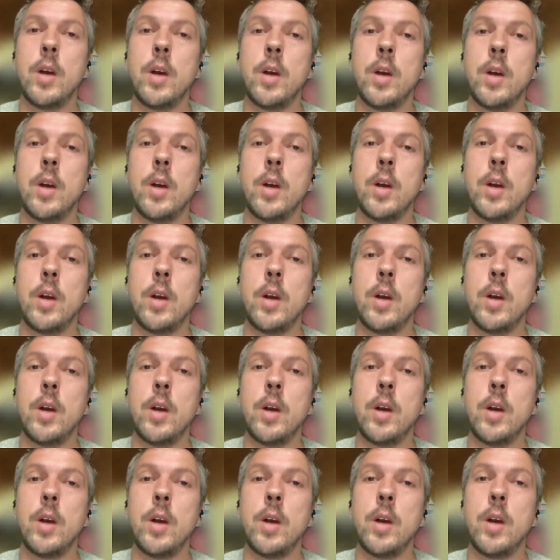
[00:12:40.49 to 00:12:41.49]
drastic
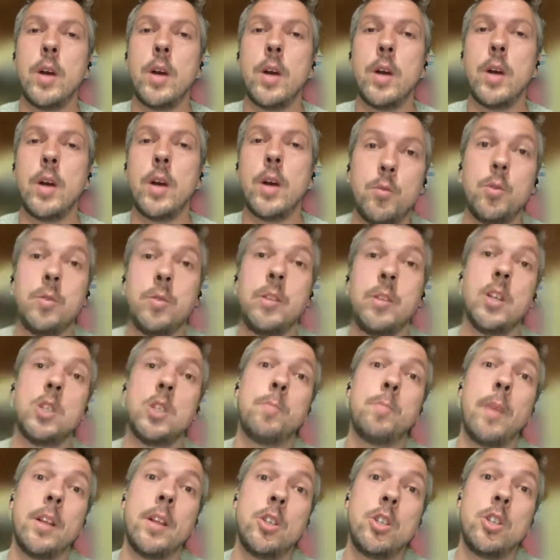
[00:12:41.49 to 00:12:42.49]
escalation of the
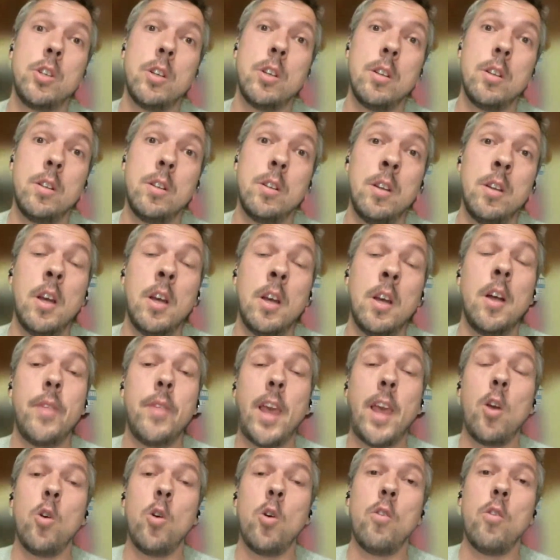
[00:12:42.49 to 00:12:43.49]
conflict, with this M23
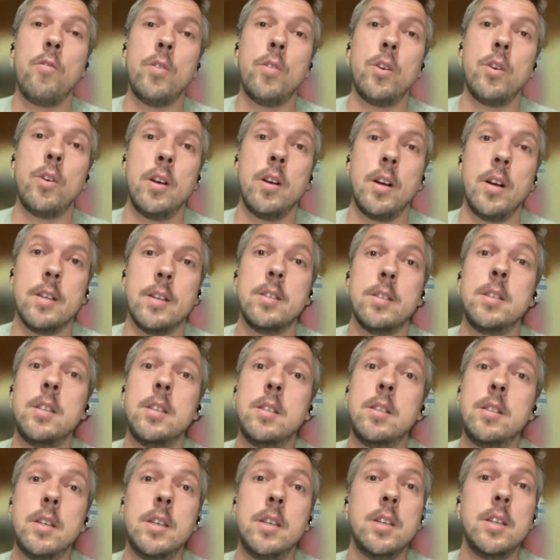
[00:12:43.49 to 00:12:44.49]
expansion taking
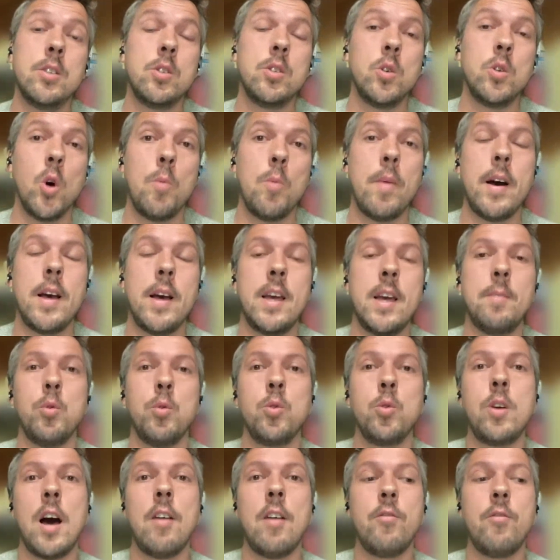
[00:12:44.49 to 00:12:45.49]
over cities,
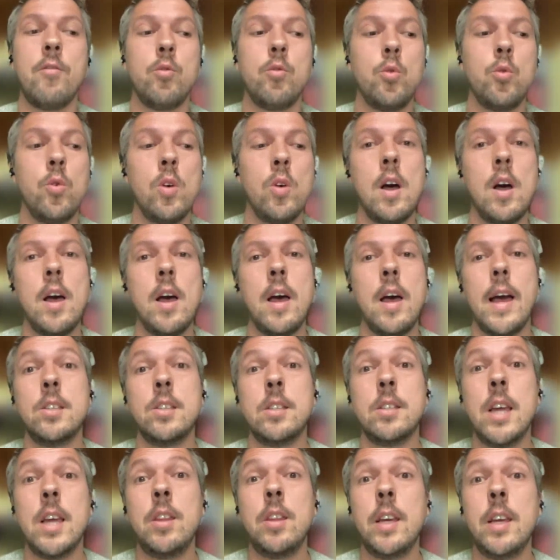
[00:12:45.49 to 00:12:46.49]
Goma and Bukavu,
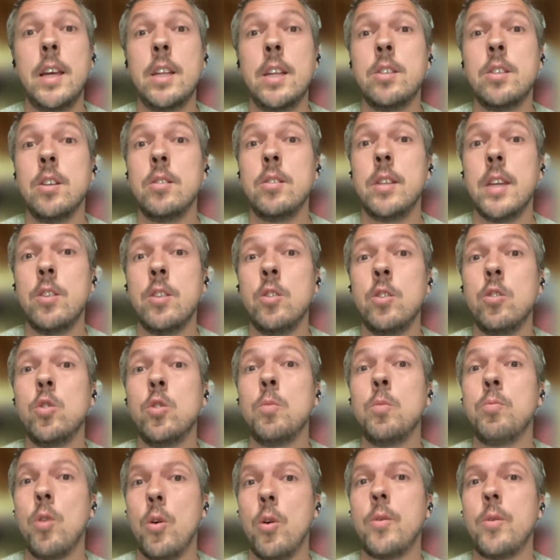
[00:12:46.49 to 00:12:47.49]
and stating its
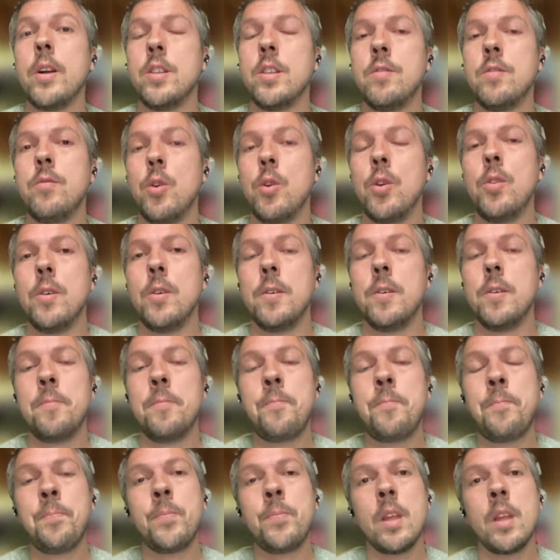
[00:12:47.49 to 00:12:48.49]
intent to progress further.
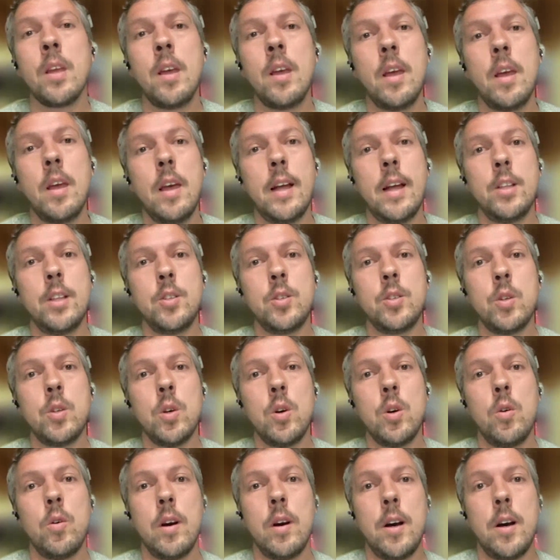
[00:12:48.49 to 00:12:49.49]
And
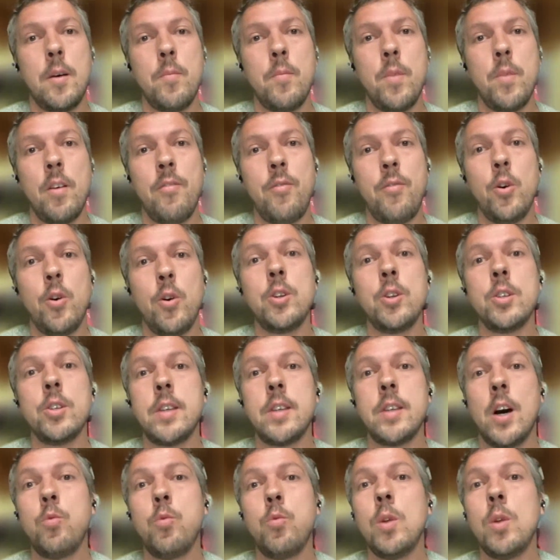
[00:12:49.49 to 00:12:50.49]
so a further
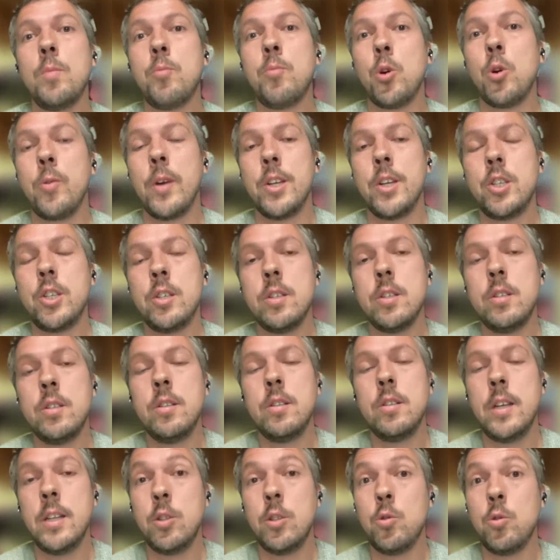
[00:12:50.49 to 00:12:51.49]
southward
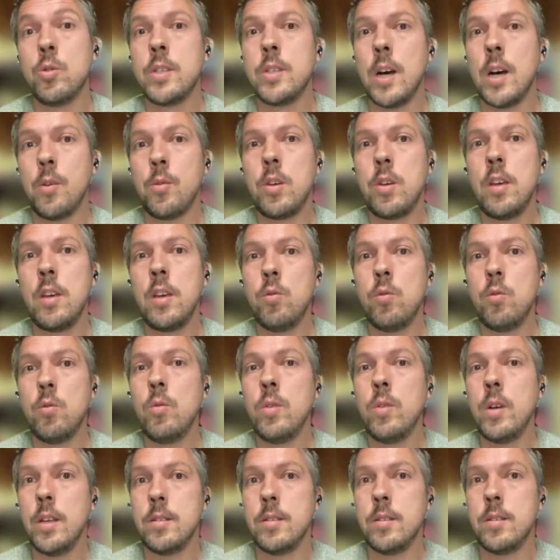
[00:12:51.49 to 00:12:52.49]
progression into South
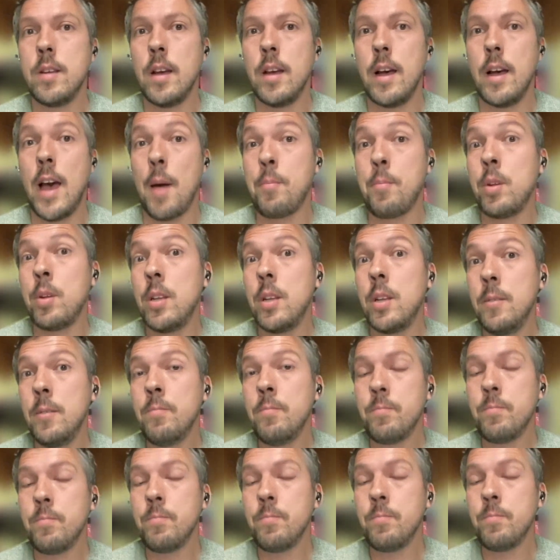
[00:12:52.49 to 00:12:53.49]
Kivu is
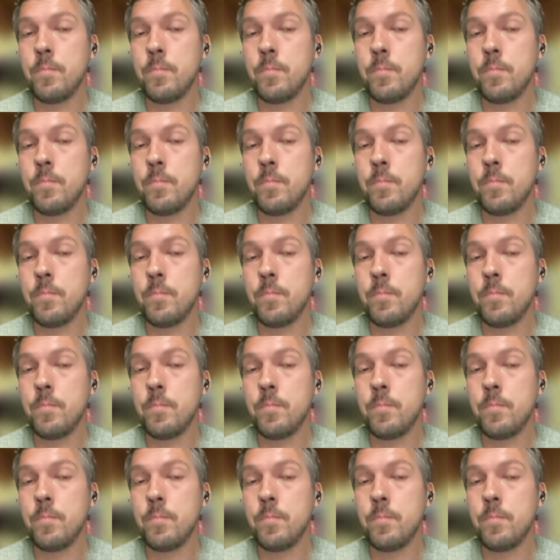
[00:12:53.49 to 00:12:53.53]
happening.